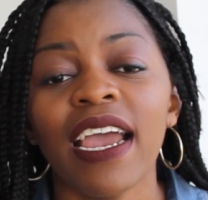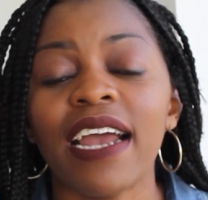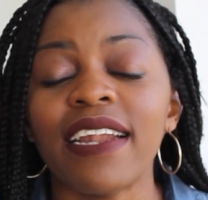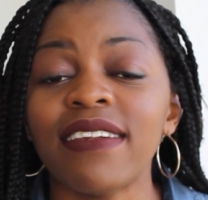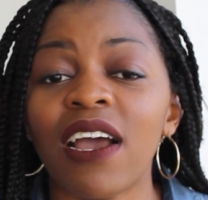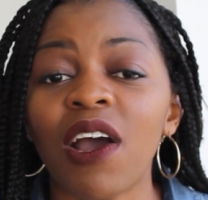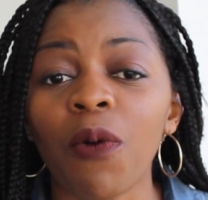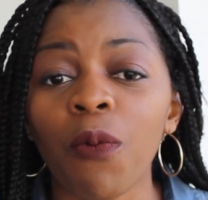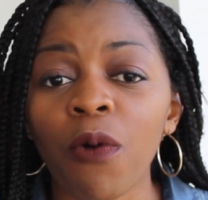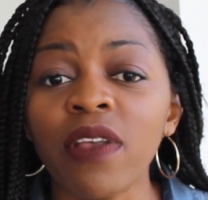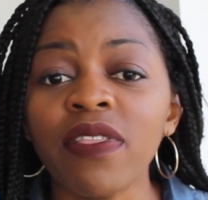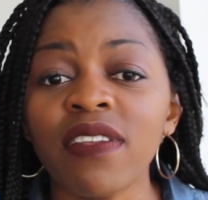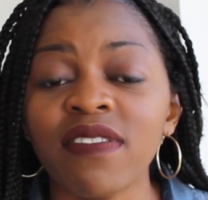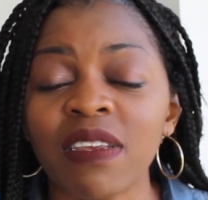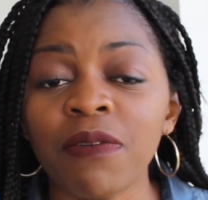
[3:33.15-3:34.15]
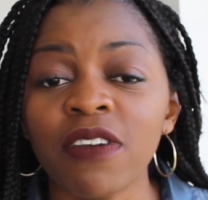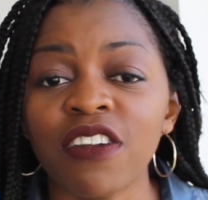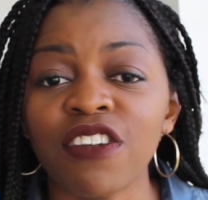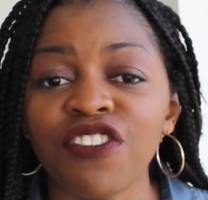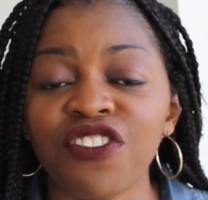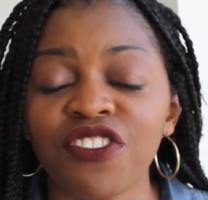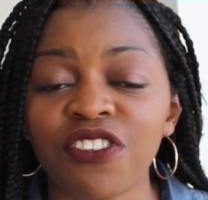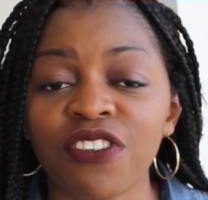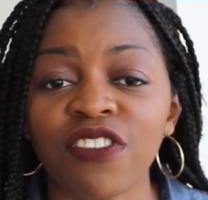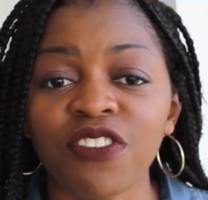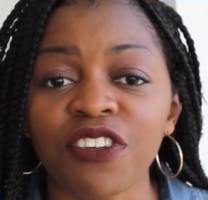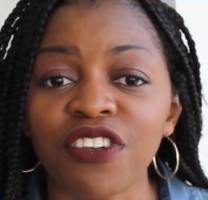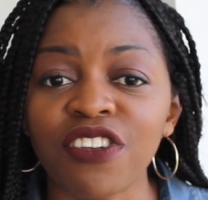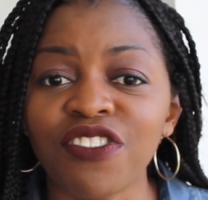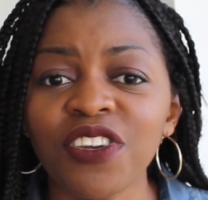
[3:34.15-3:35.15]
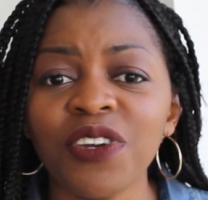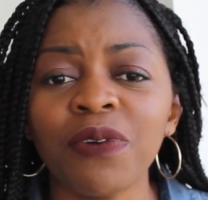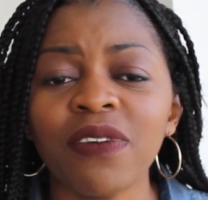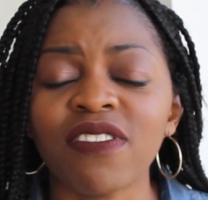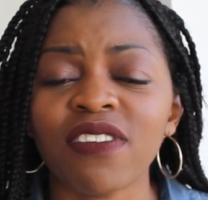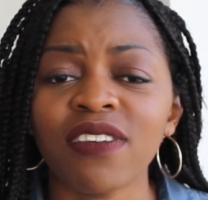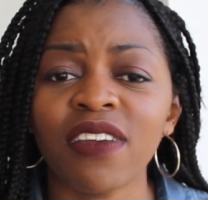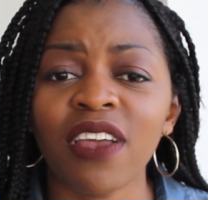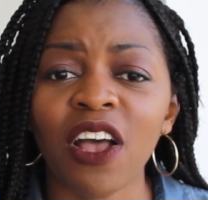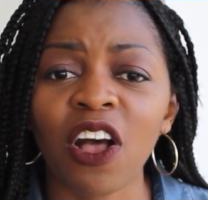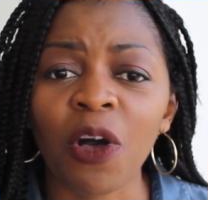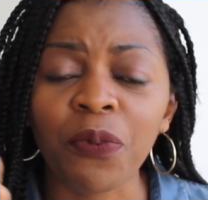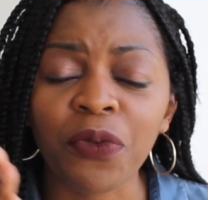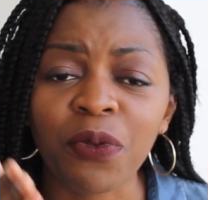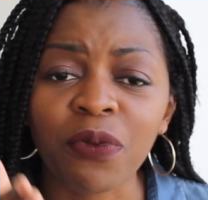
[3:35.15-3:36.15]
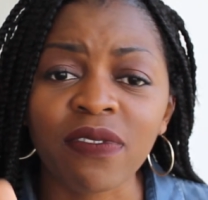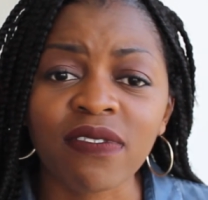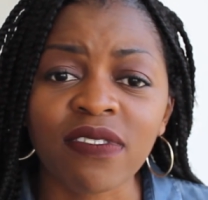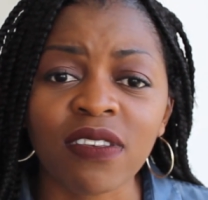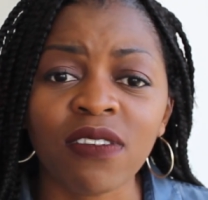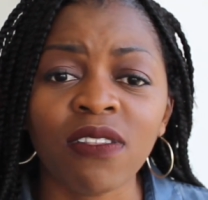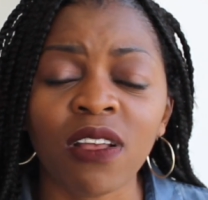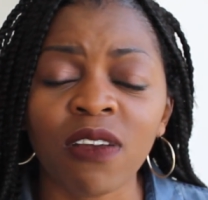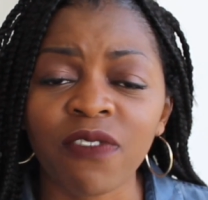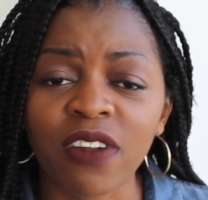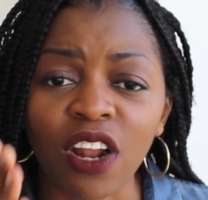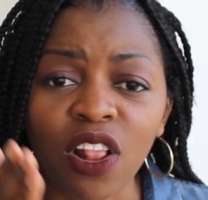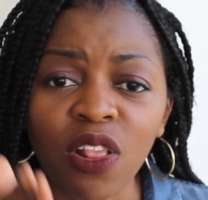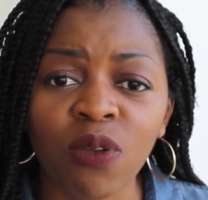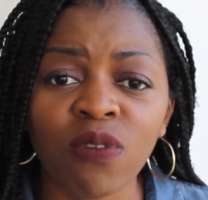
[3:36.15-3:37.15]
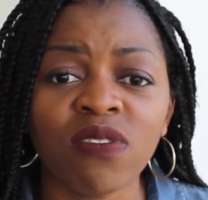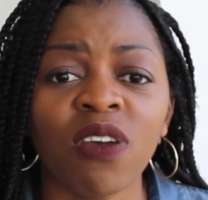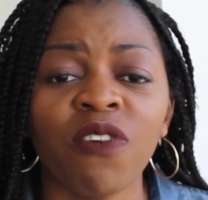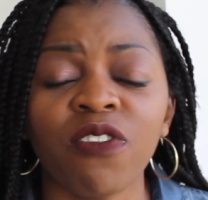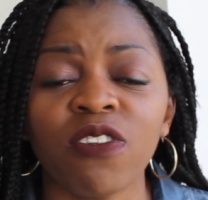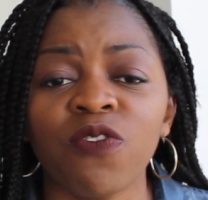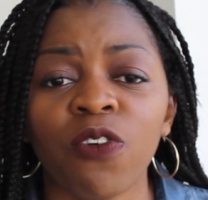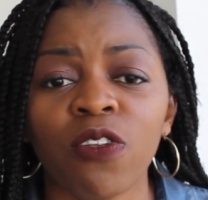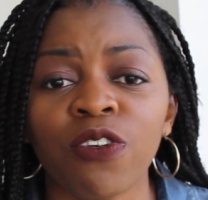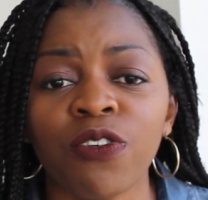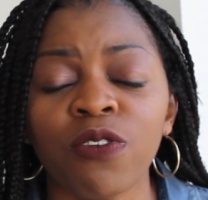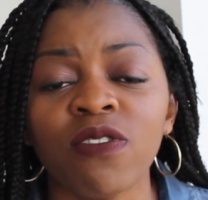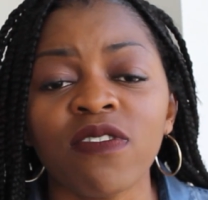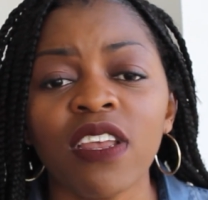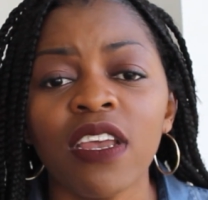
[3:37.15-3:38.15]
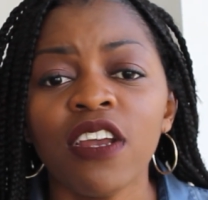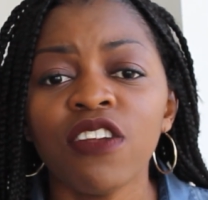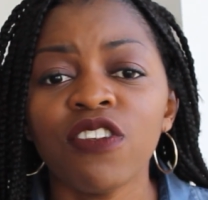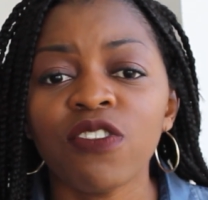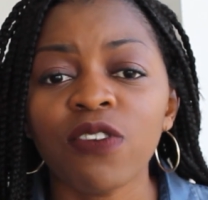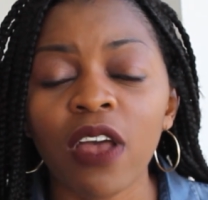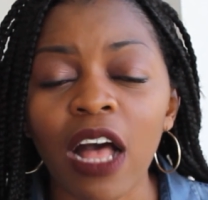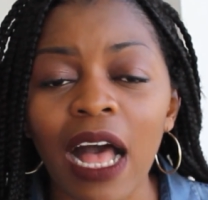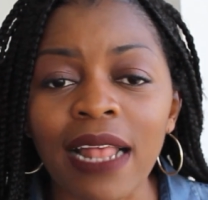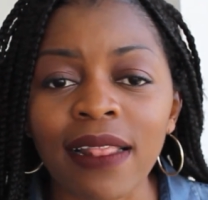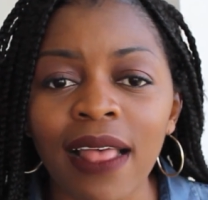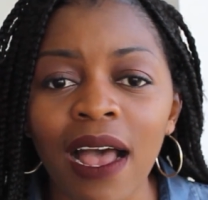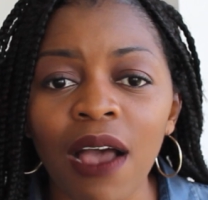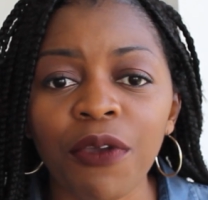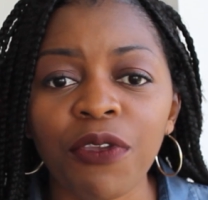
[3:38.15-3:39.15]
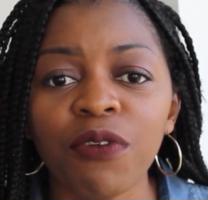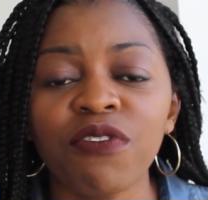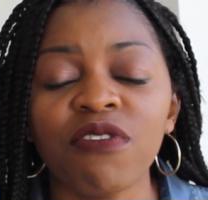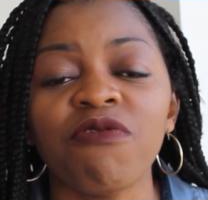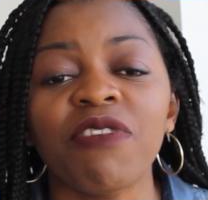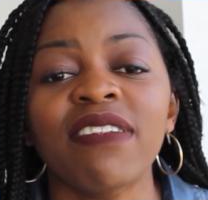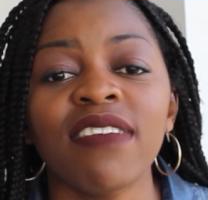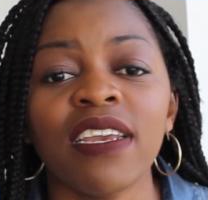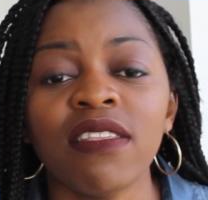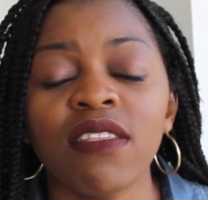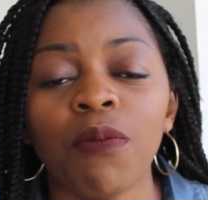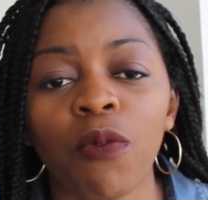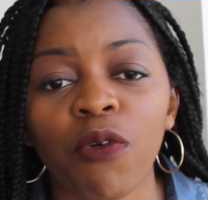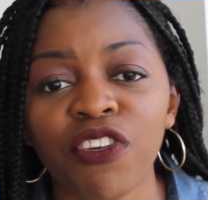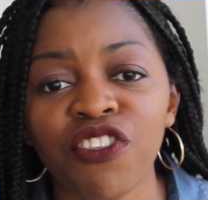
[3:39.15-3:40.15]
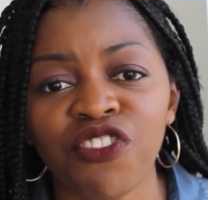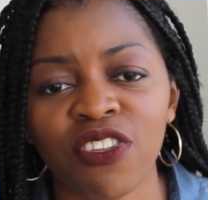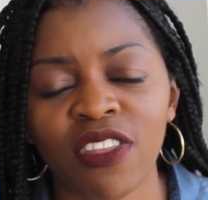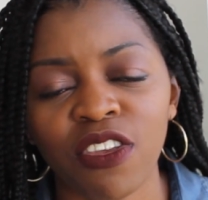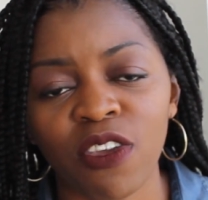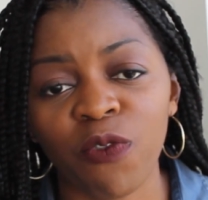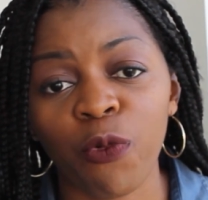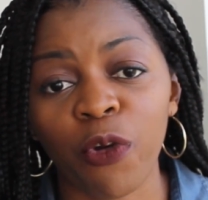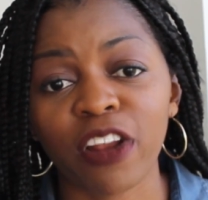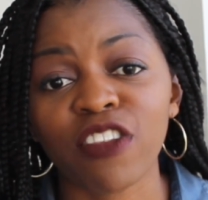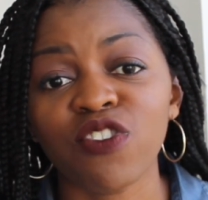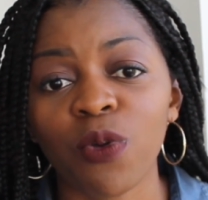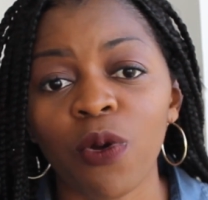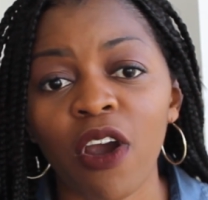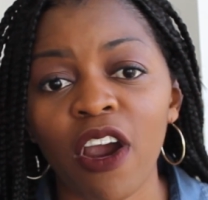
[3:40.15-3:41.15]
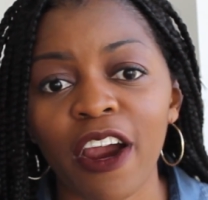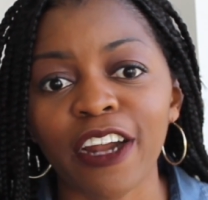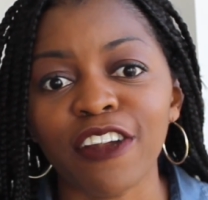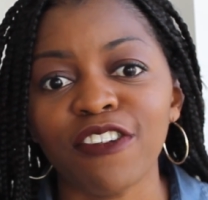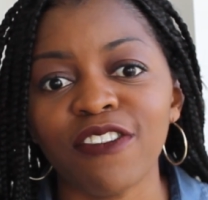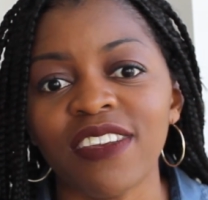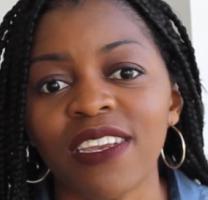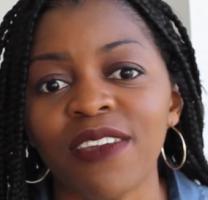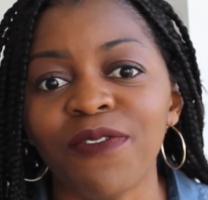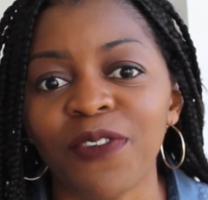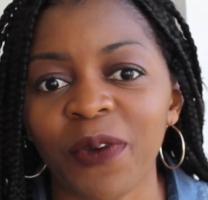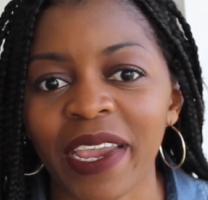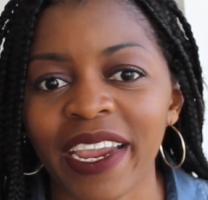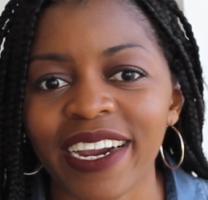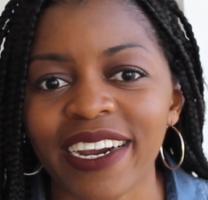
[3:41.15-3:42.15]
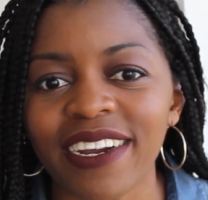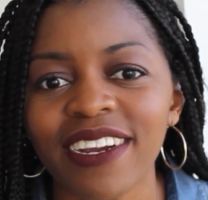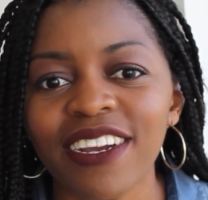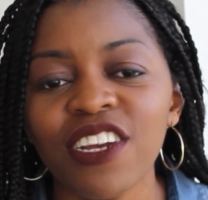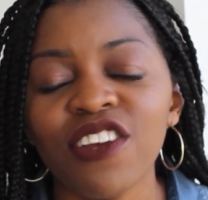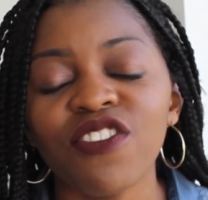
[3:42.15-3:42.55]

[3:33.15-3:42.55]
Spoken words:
and now what the deep conditioner is going to do is going to help you seal off and close off those follicles to allow you to retain the moisture that you've worked so hard to give your hair.